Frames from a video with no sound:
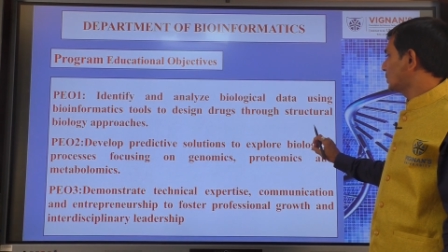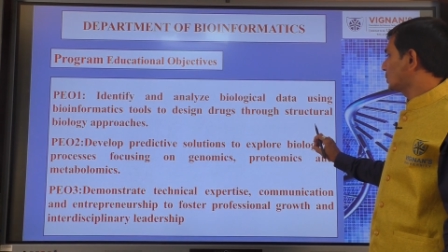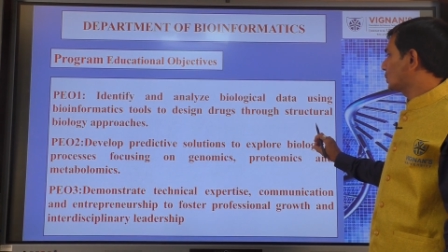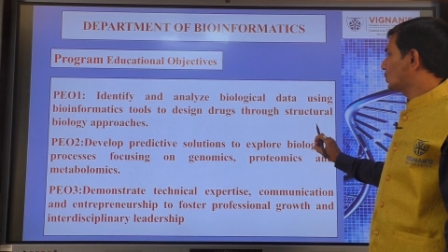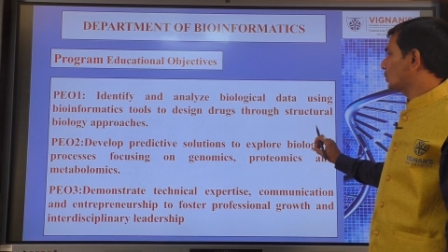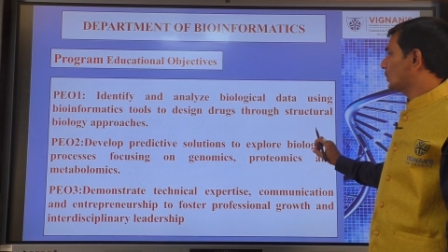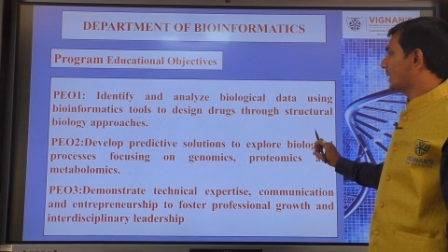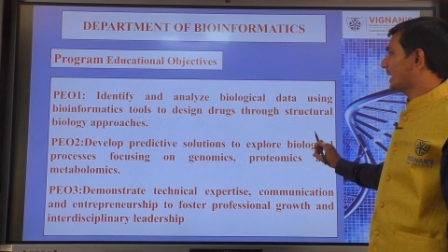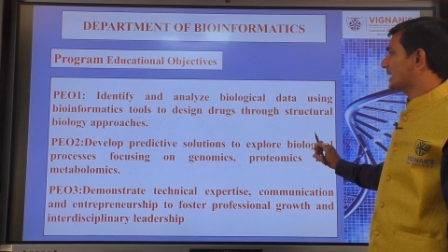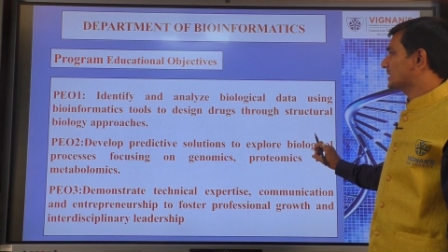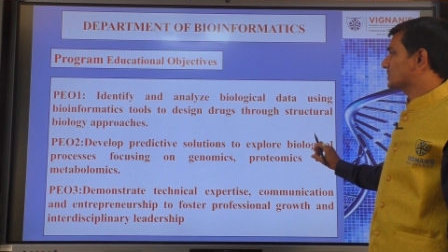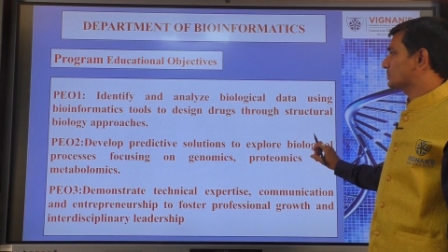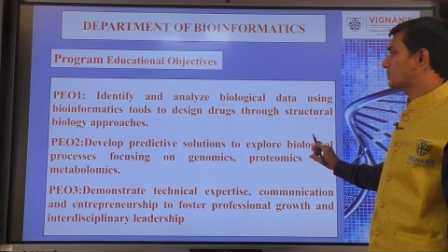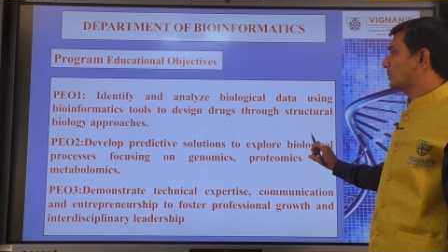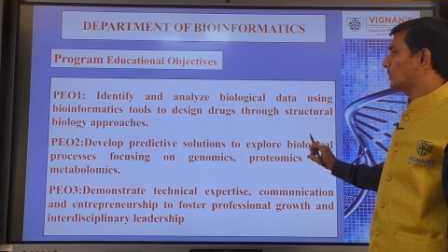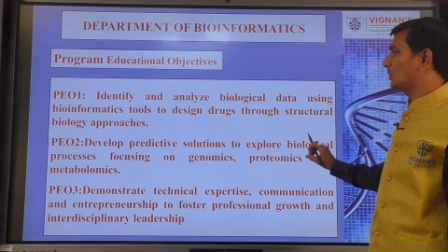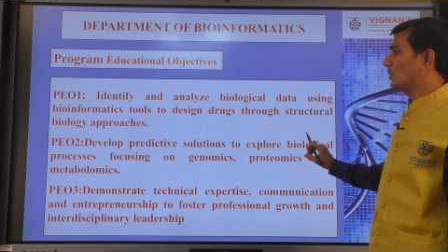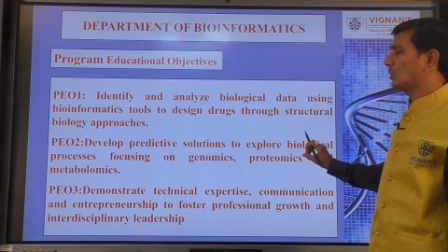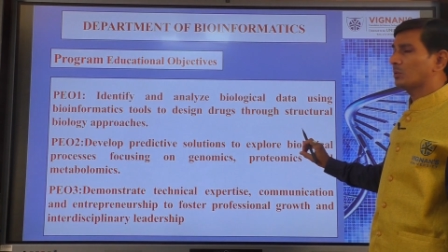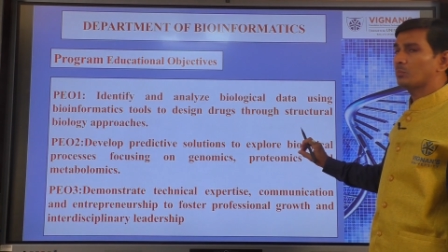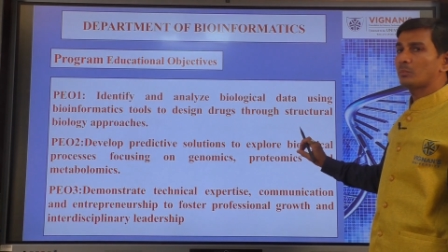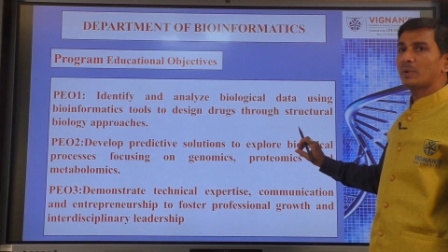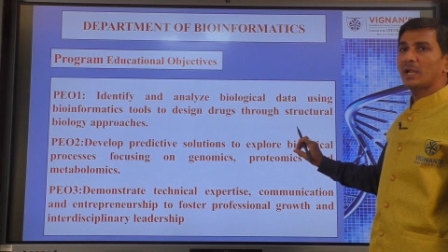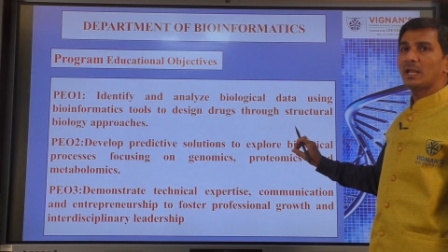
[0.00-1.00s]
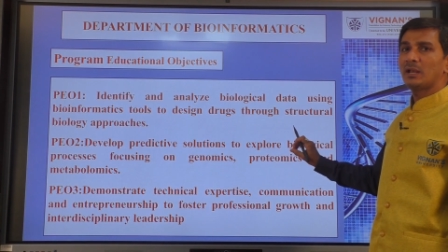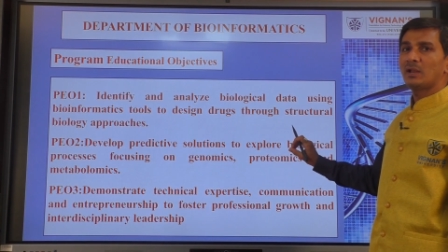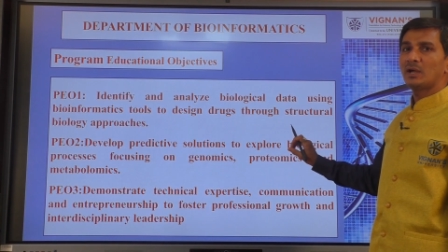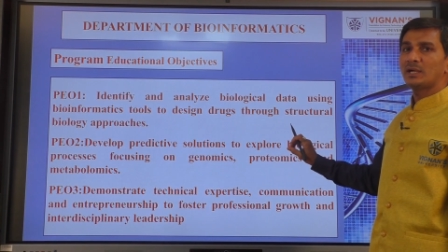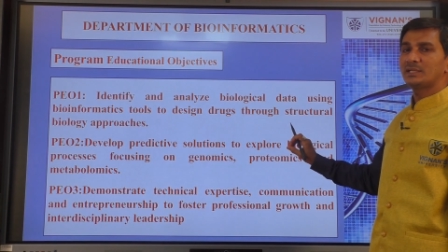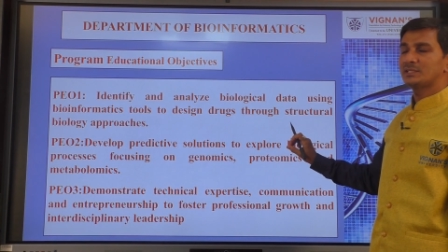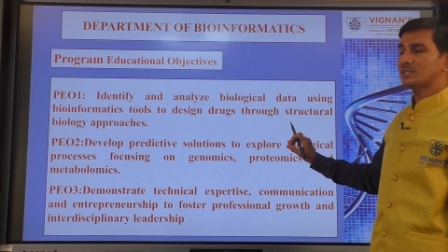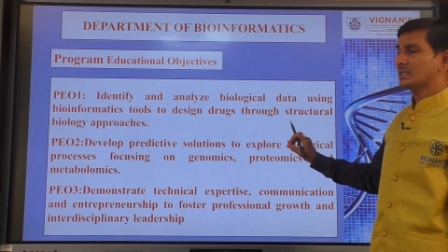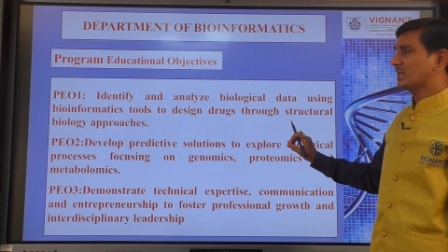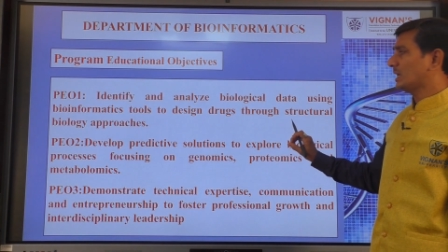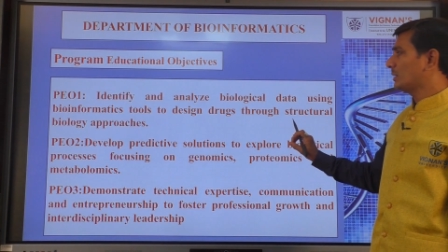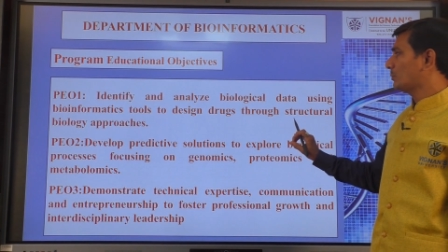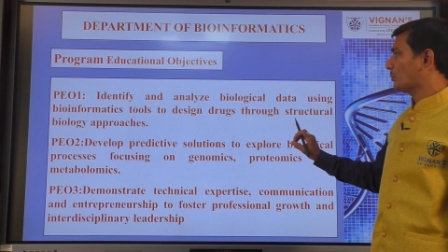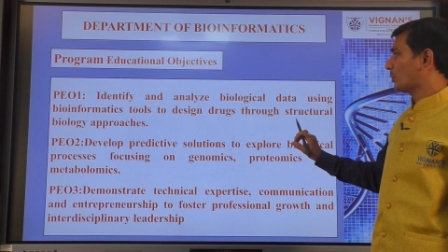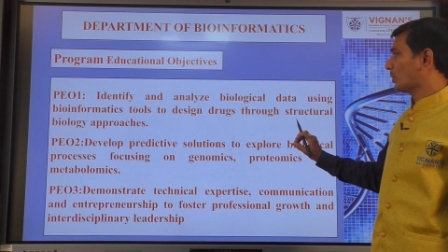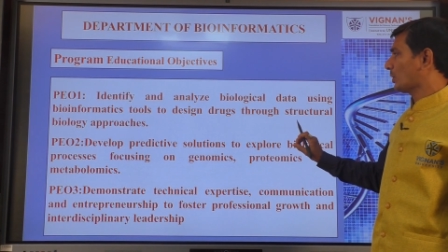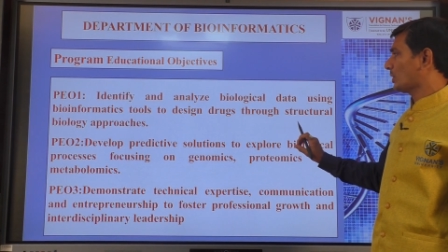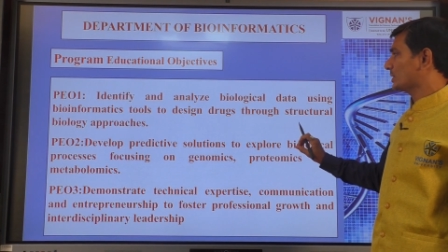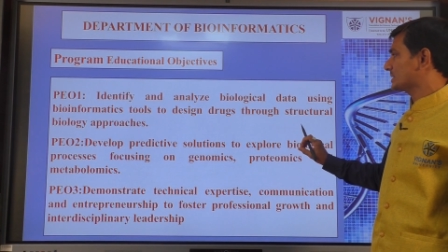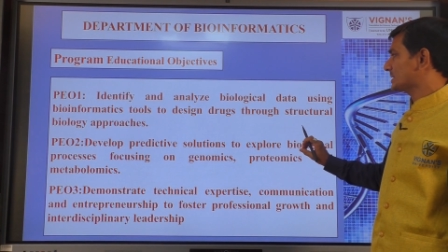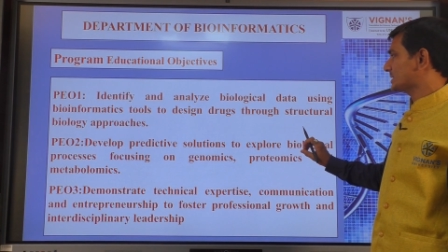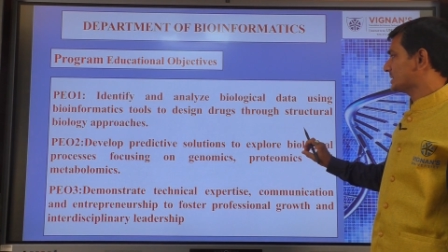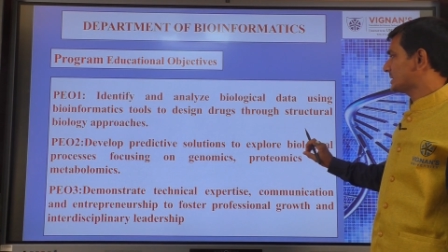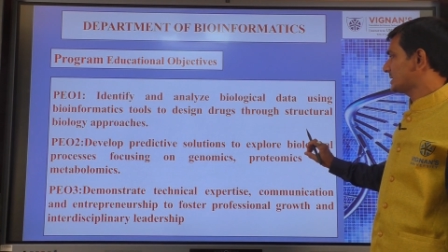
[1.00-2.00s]
to explore biological
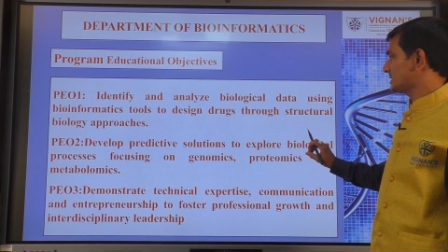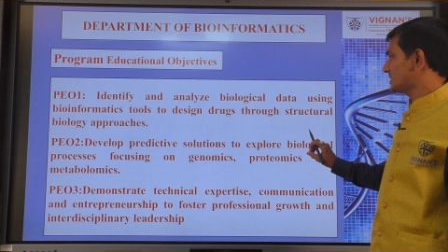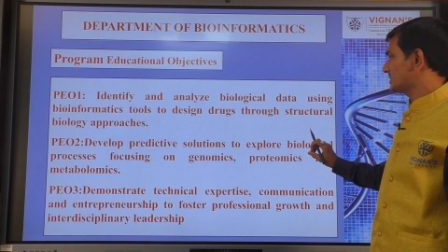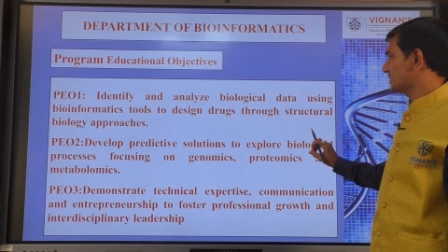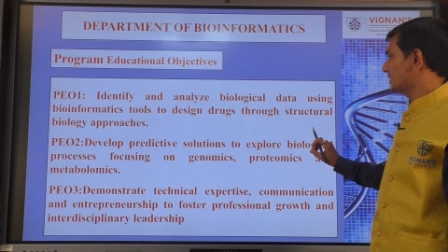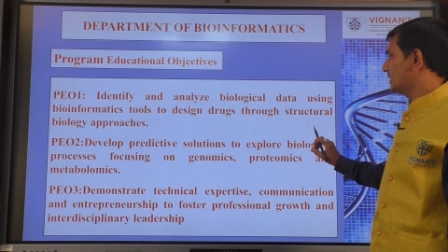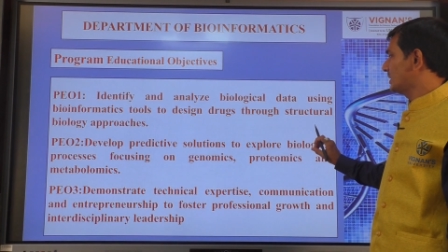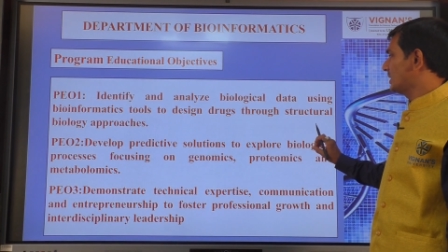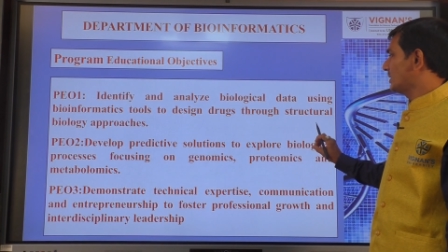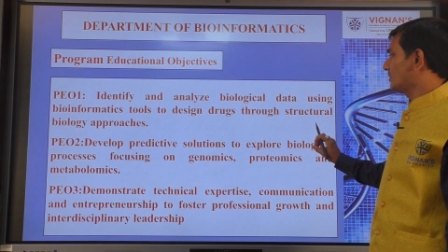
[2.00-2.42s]
processes